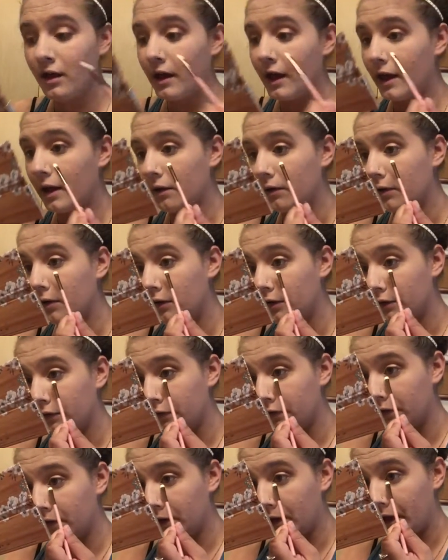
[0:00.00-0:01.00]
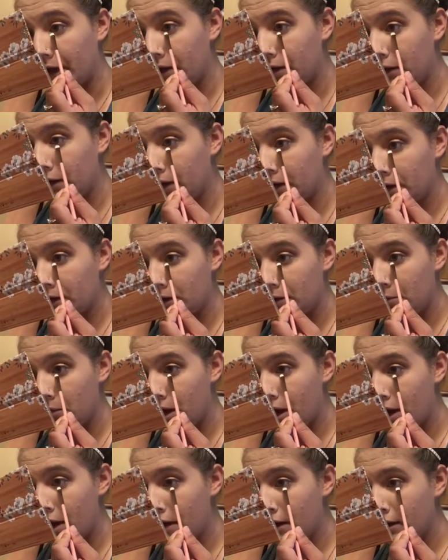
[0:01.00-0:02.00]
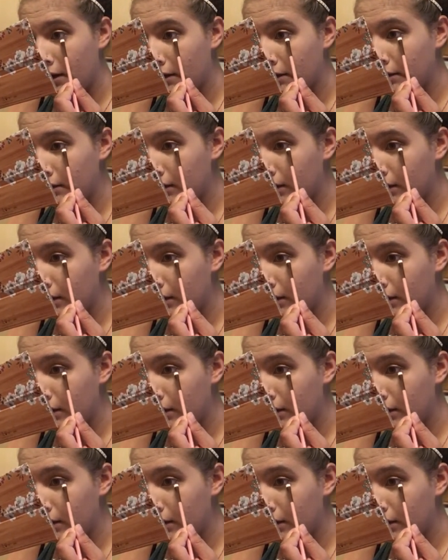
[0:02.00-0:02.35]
I don't know, they're flattering on my